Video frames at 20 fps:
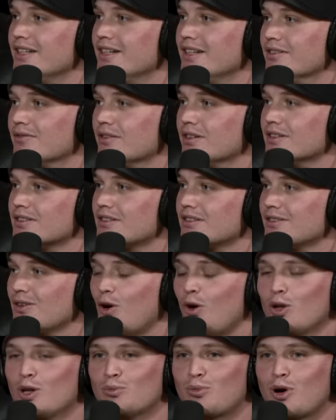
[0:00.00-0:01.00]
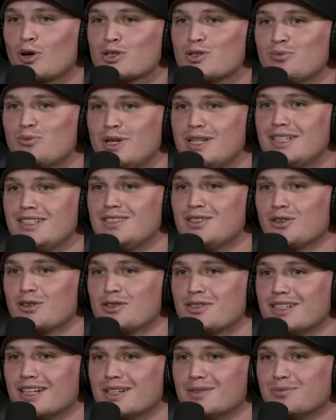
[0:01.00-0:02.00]
the difference. All the parts and pieces are
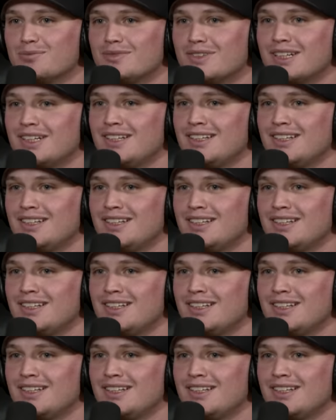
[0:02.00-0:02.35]
the same.